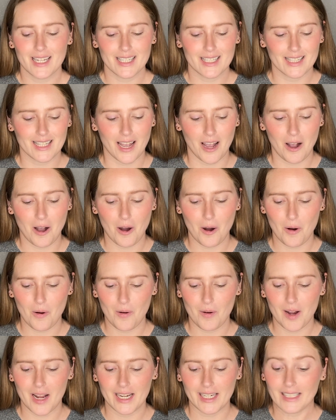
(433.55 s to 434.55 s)
So
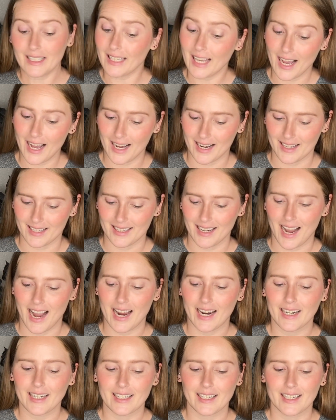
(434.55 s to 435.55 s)
yeah,
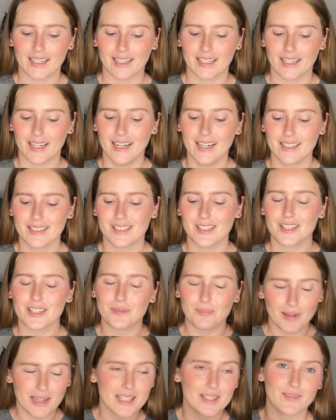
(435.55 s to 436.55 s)
I uh, just
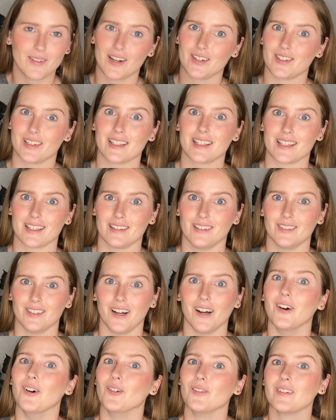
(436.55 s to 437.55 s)
by swatching this
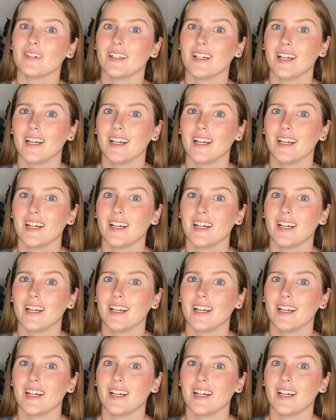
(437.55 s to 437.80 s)
alone,